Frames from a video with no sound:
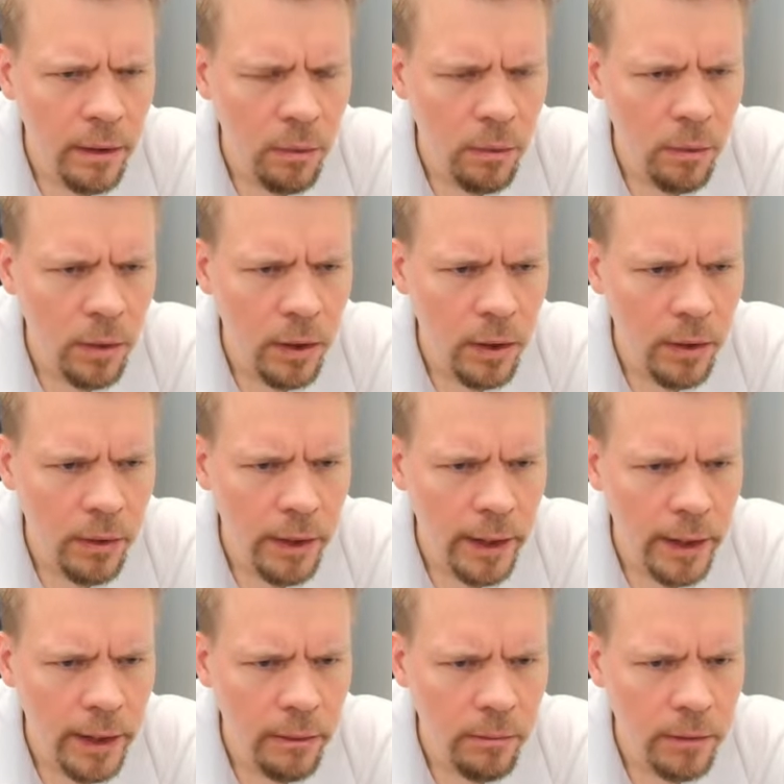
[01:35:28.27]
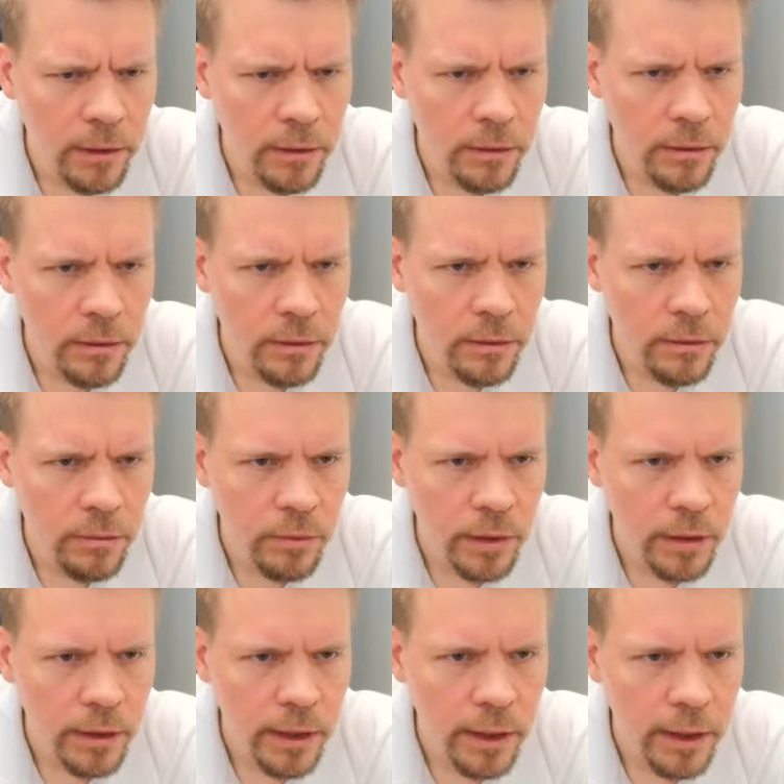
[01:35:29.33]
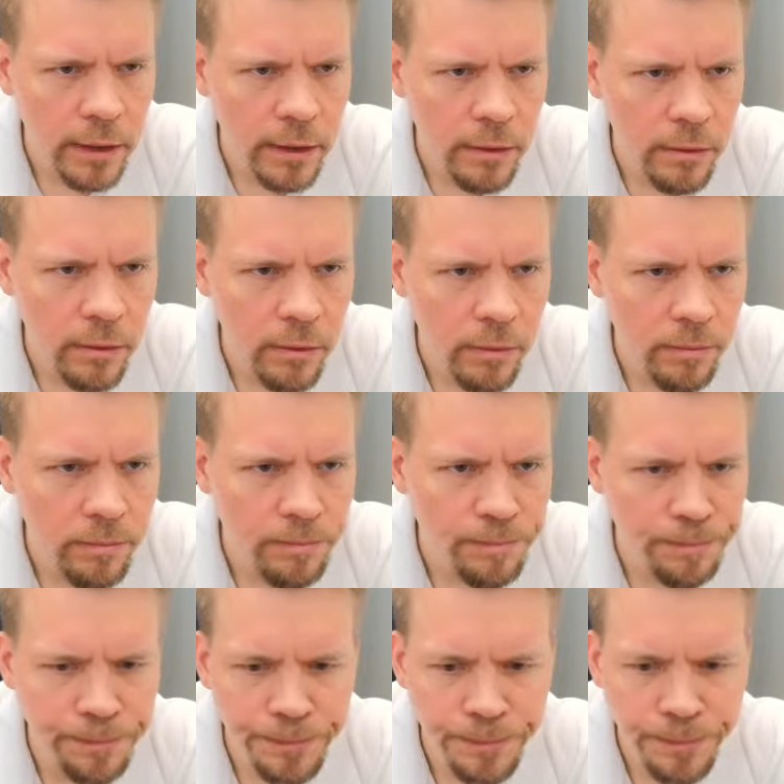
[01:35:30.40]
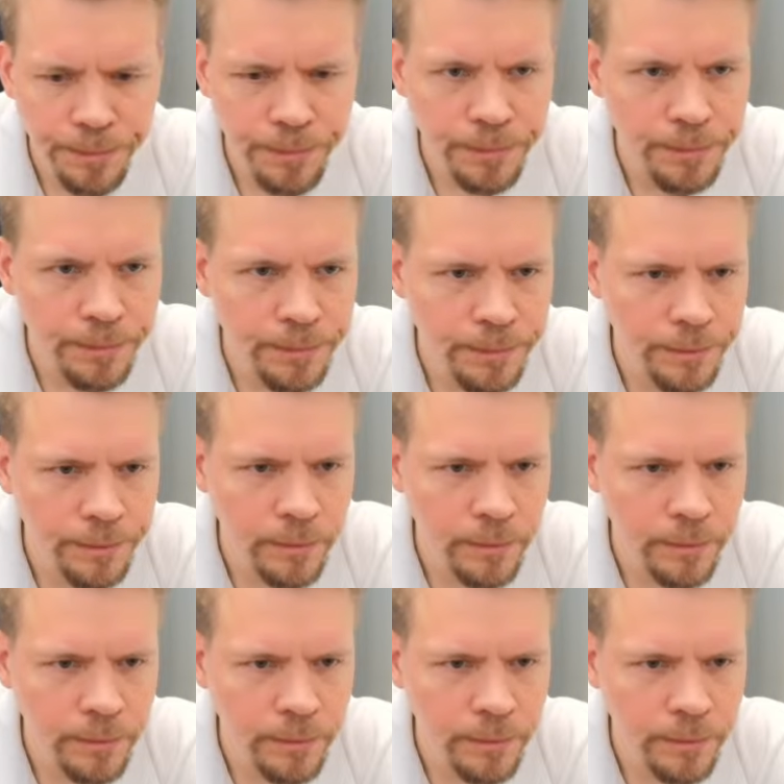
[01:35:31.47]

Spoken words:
Well, okay, but what can I do? Oh,